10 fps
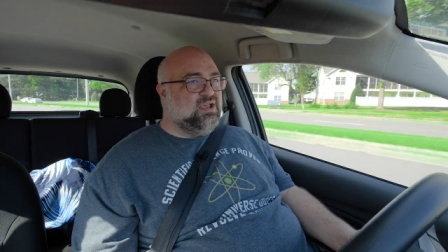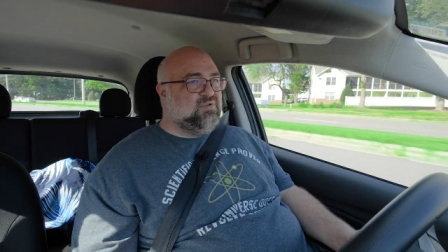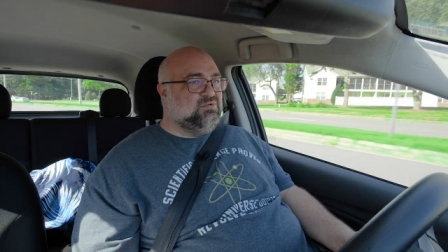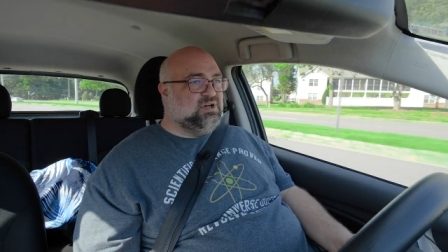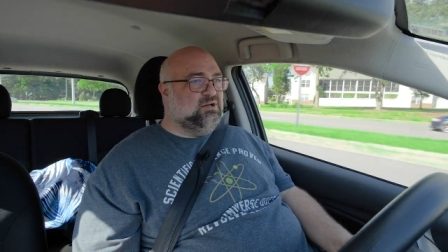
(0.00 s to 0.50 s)

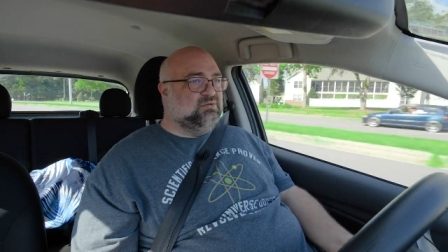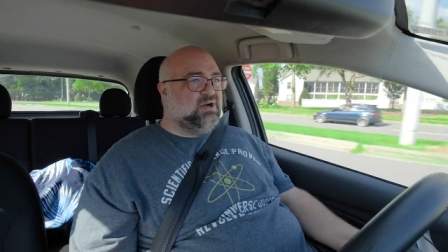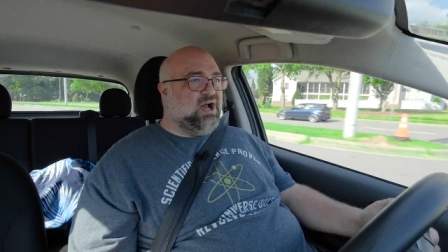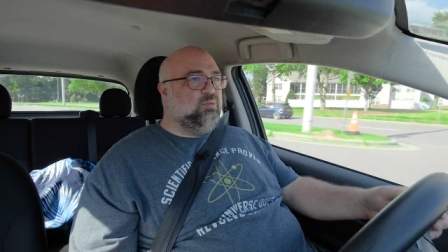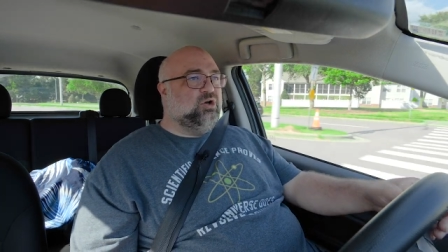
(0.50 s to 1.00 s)
If you
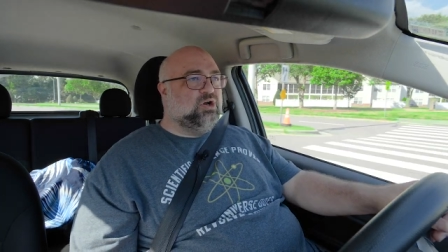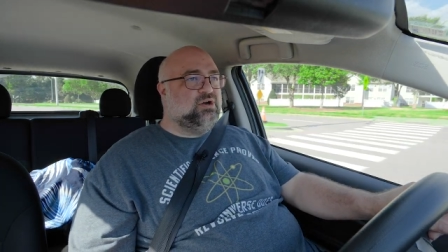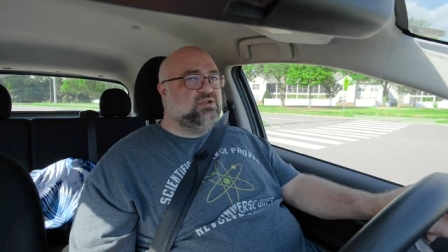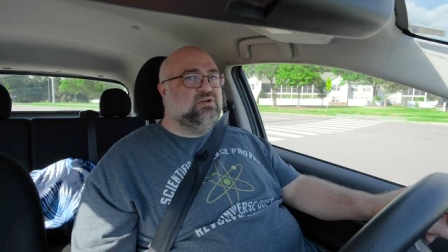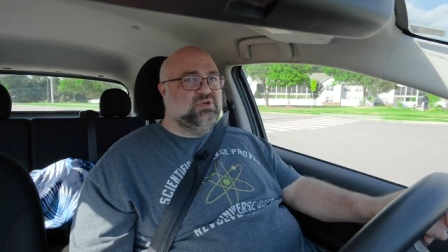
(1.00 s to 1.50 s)
don't, I will
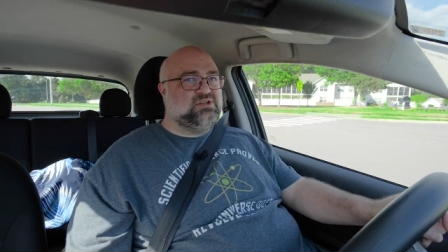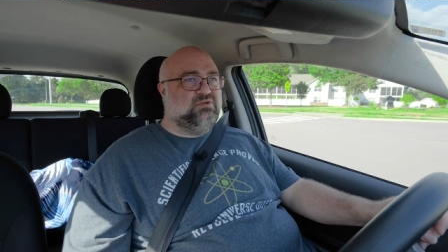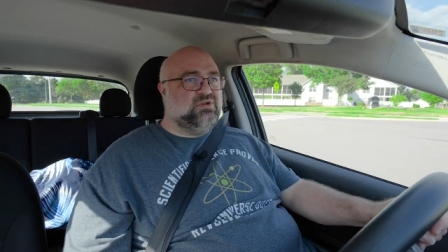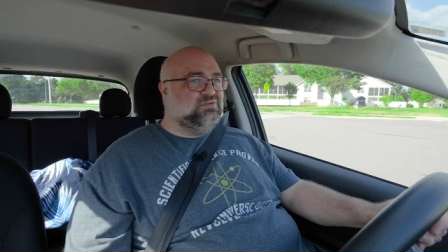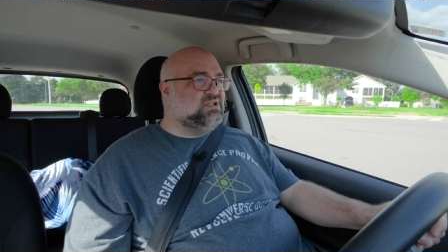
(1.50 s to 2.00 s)
hurt you
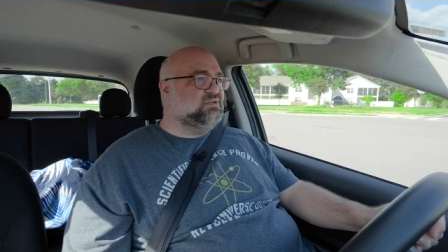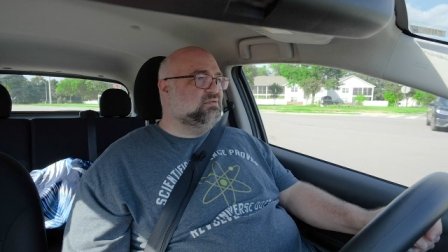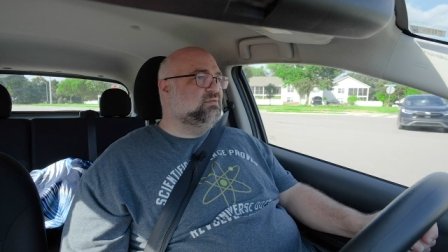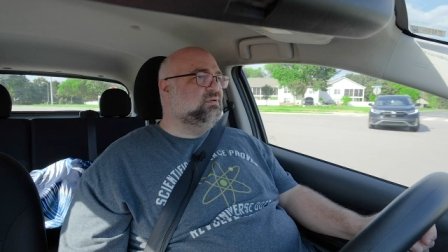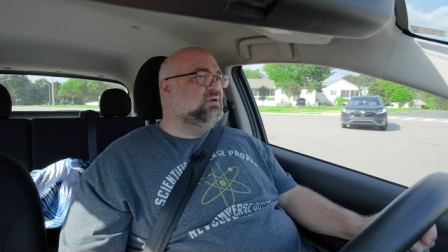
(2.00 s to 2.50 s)
until you
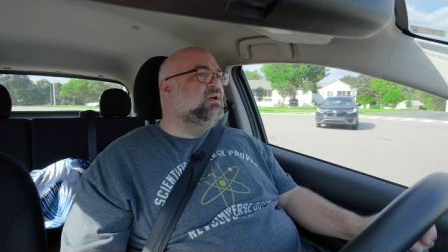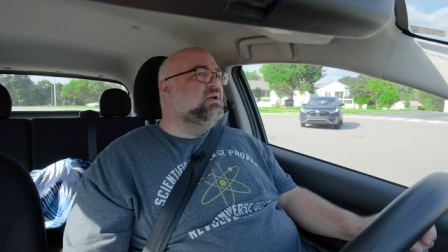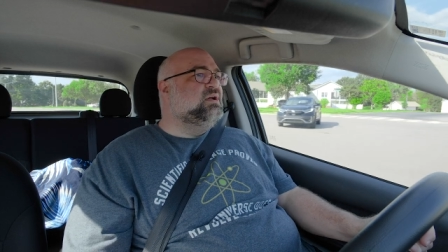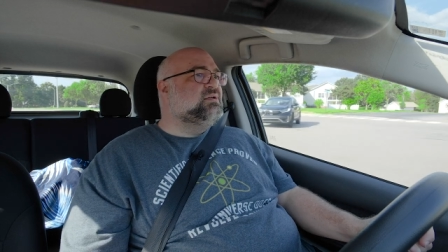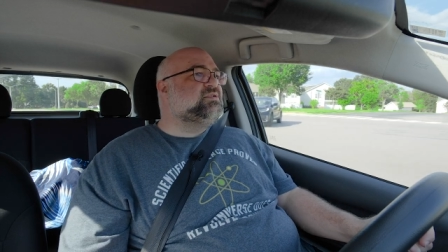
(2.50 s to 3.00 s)
do.
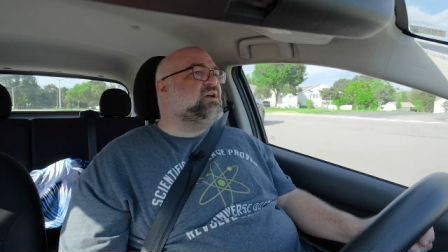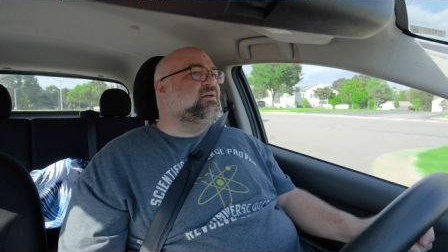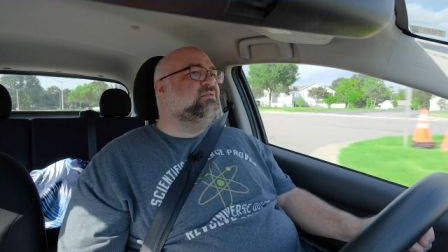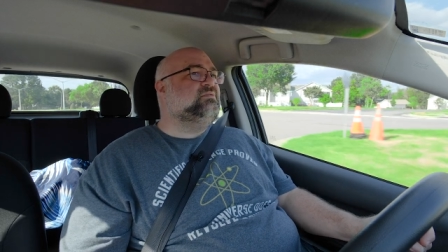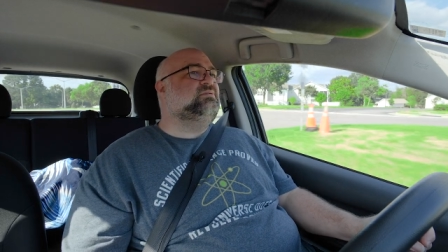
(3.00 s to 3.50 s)

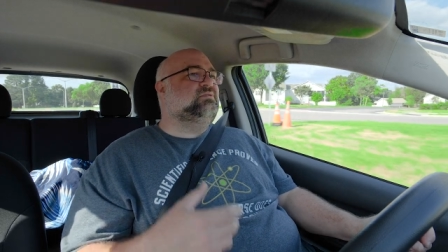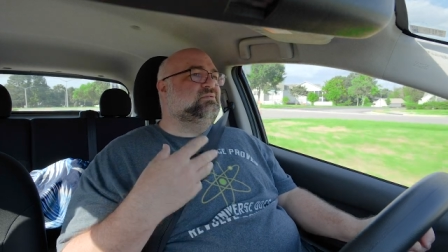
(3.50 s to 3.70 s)
So